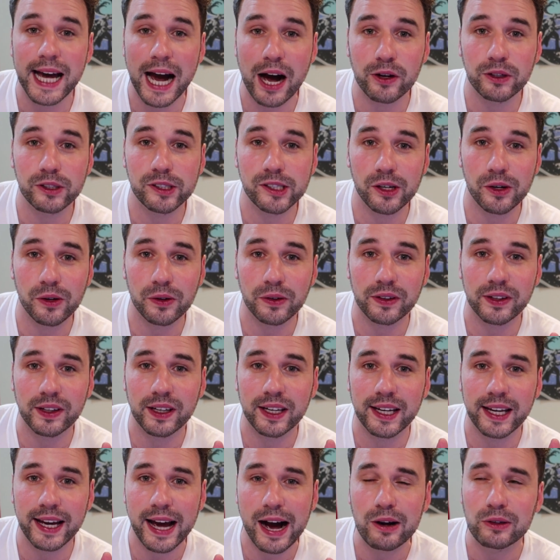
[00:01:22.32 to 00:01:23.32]
Kaohsiung,
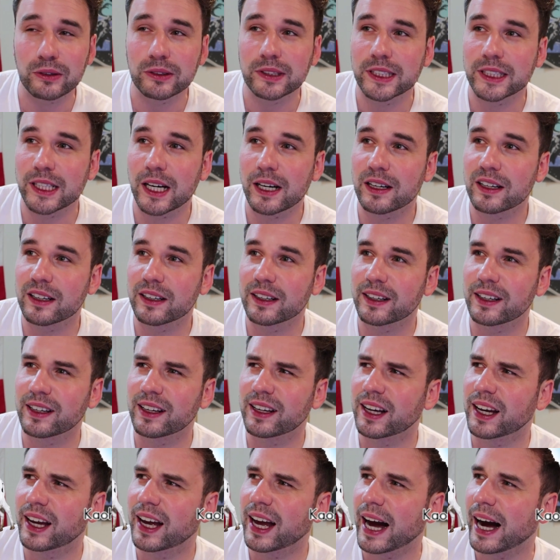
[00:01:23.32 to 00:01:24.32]
Kaohsiung,
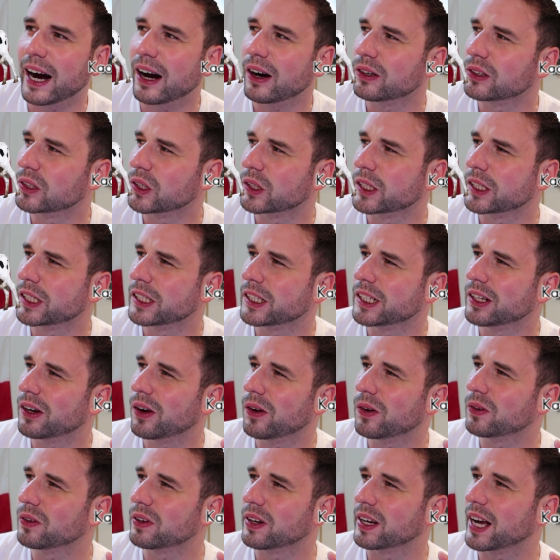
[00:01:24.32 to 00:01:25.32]

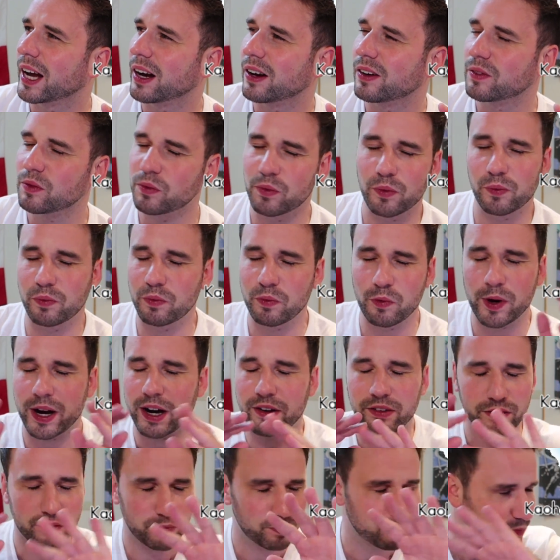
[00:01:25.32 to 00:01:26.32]
Kaohsiung, Gao,
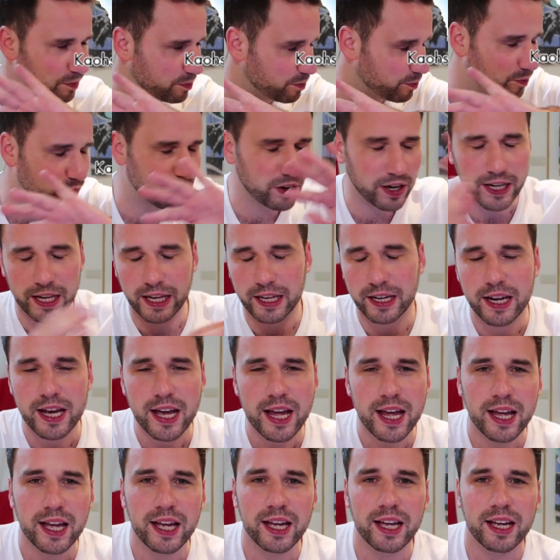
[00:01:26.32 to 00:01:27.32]
whatever, fuck it,
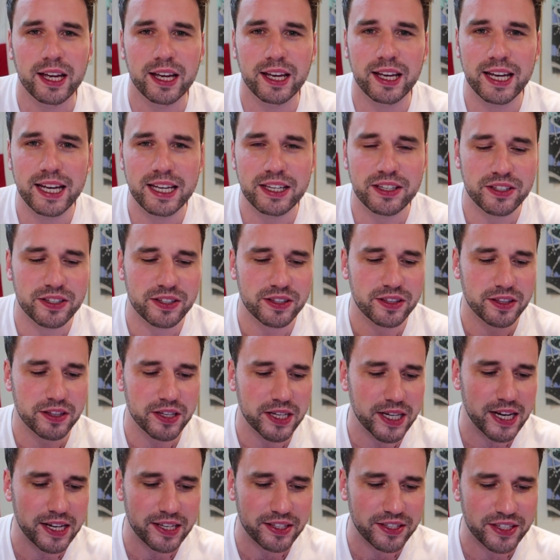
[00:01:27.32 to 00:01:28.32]
is
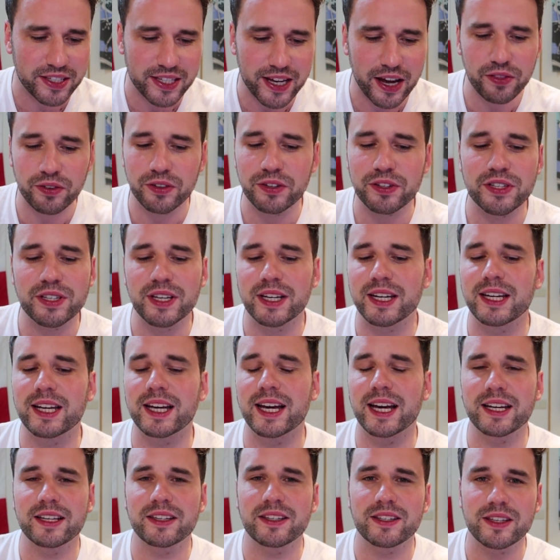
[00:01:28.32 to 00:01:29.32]
a southern
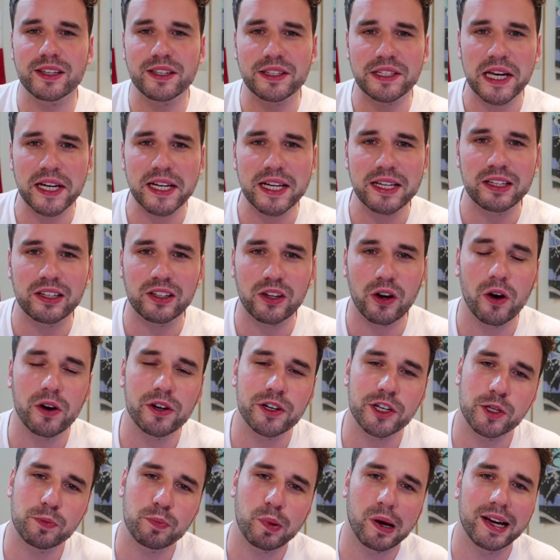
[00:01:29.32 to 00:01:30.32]
city and it's the second
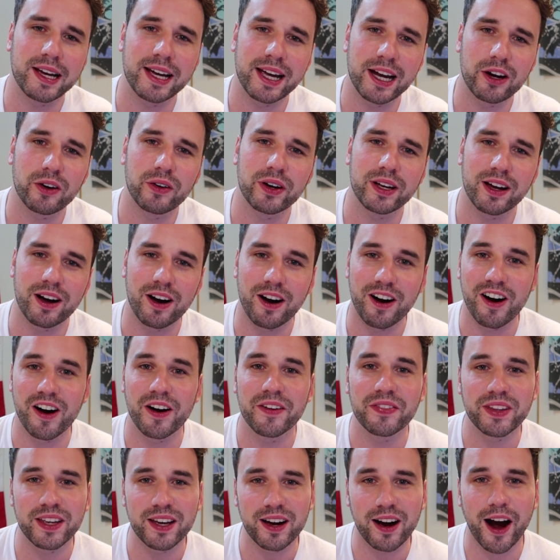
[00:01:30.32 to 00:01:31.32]
largest by area
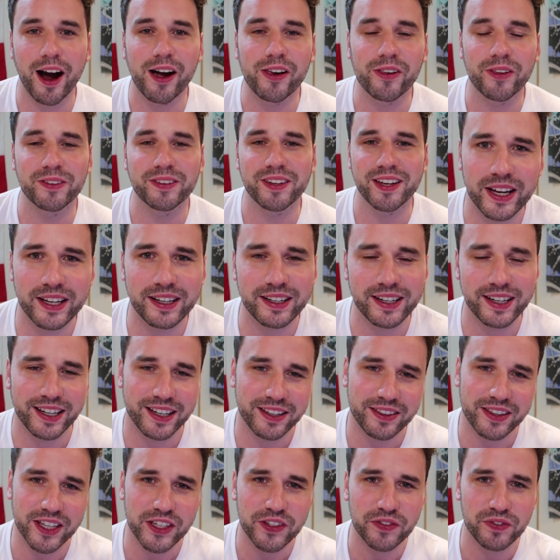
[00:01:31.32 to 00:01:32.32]
on the island. And
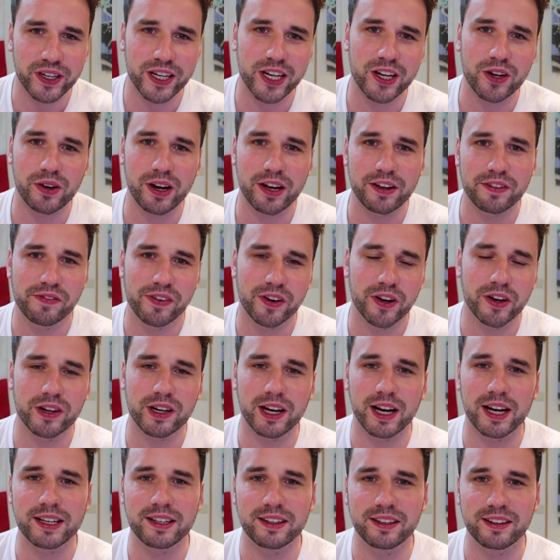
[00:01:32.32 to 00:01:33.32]
in this video, I figured
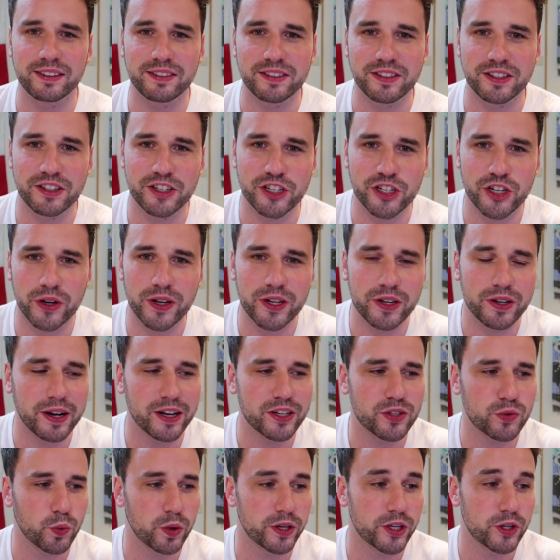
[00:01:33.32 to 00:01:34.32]
I'd show you
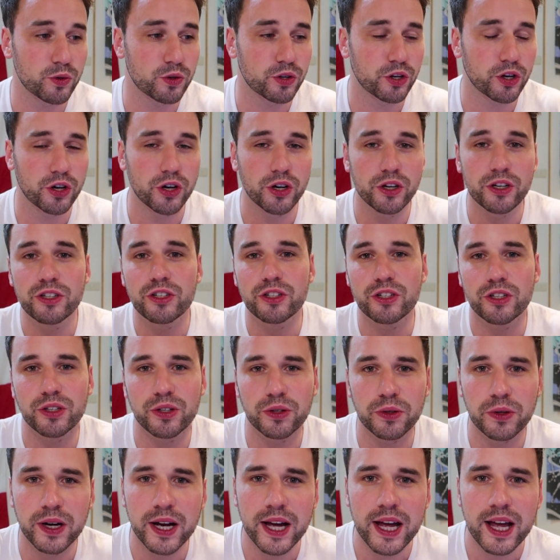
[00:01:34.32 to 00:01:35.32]
guys what you could
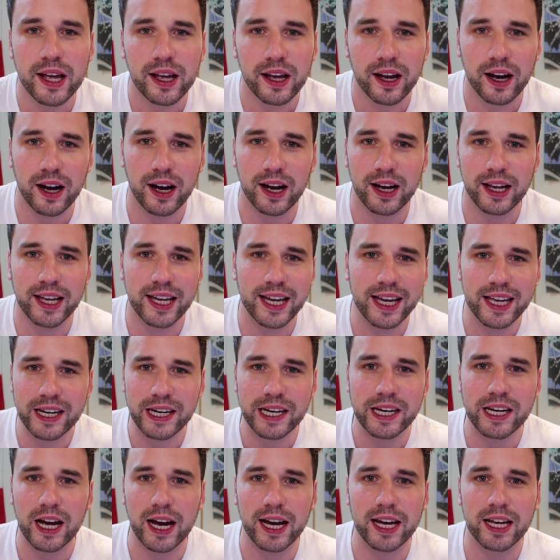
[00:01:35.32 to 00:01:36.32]
do uh, in
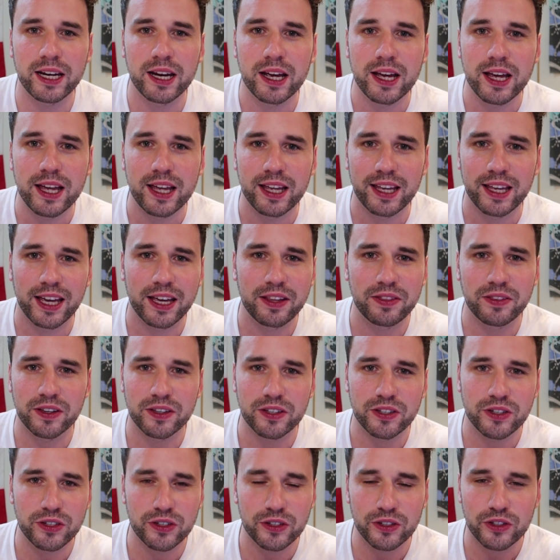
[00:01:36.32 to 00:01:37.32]
a night in
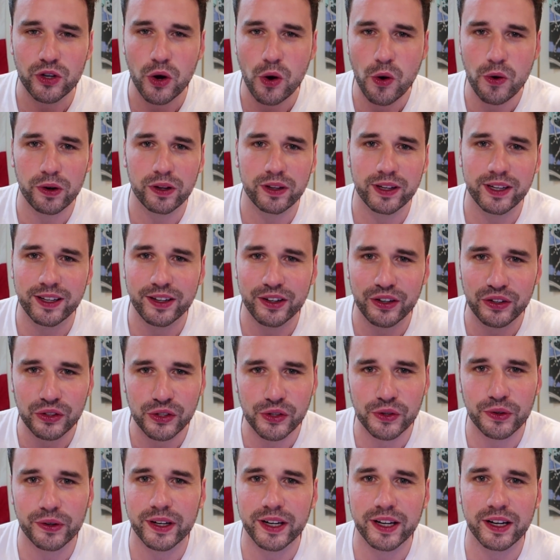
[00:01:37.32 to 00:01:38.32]
this totally
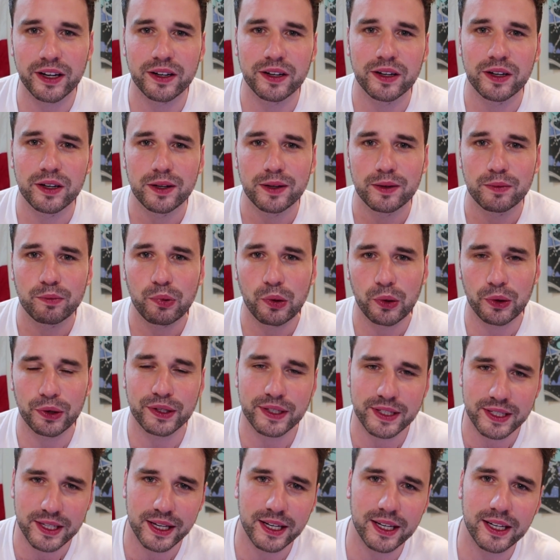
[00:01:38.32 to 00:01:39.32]
alluring
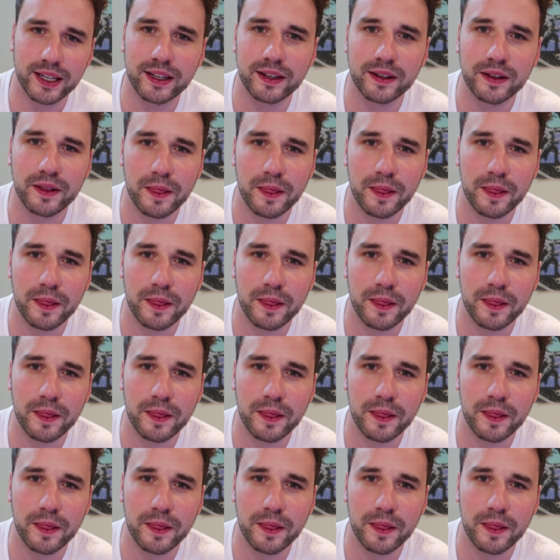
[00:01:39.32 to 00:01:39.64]
port city.